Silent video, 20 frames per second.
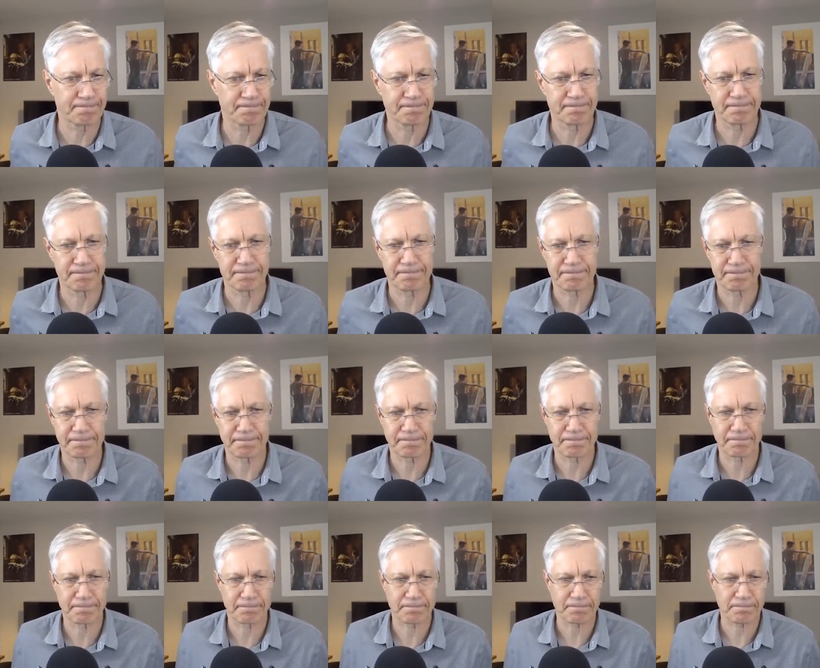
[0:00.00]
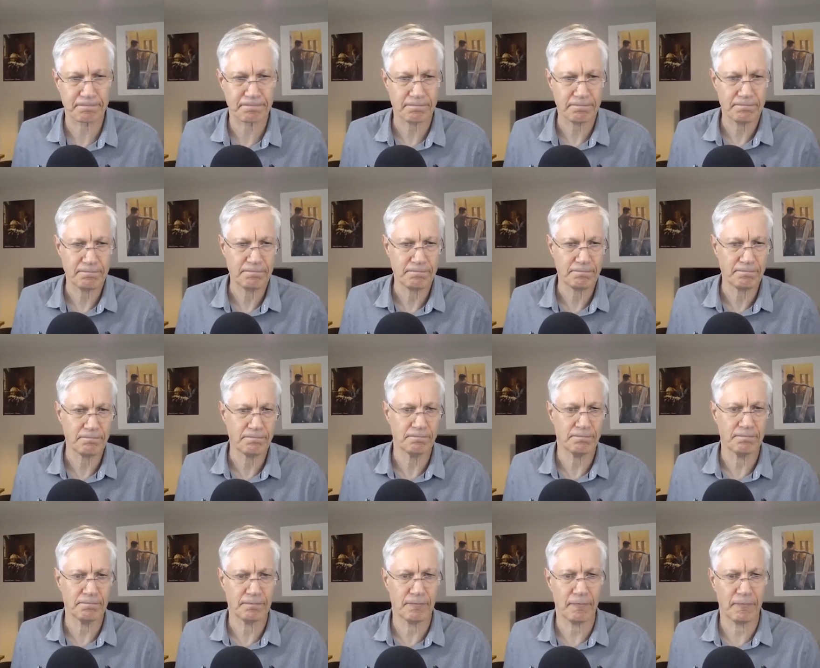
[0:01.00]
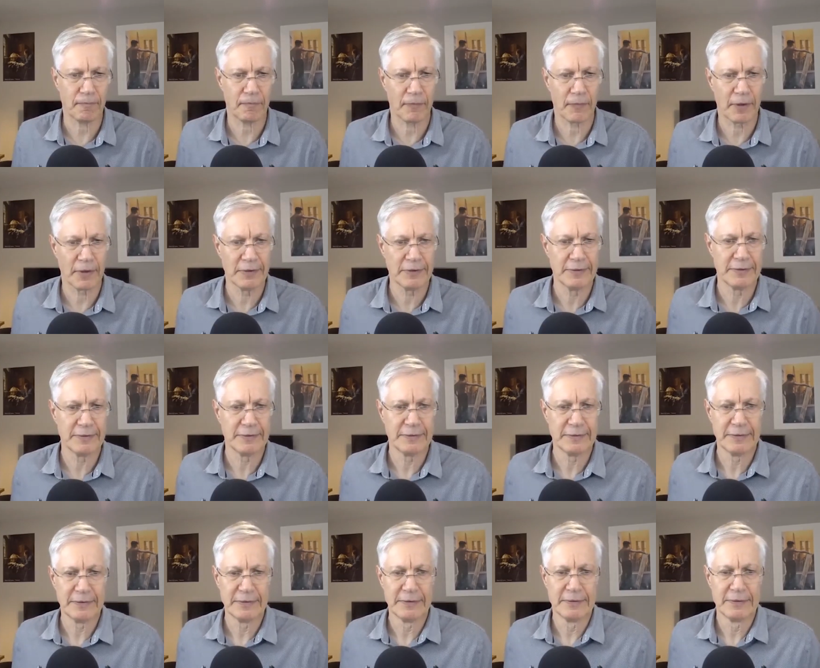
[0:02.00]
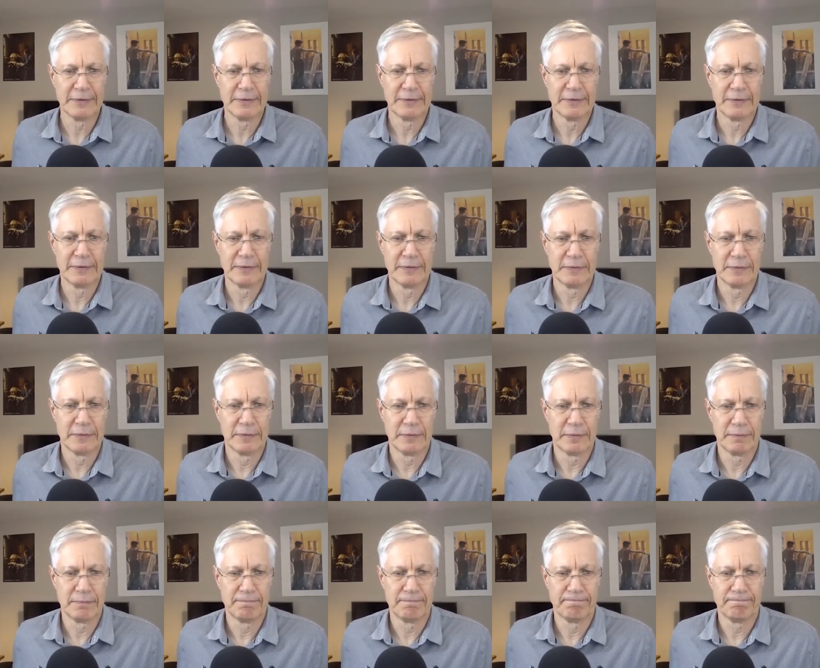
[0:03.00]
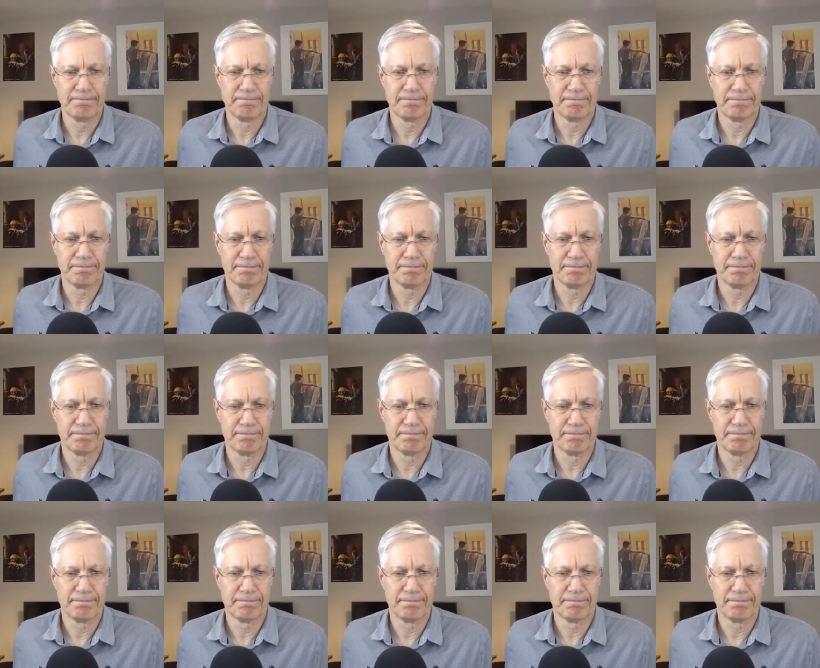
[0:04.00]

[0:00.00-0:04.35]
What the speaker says: [no speech]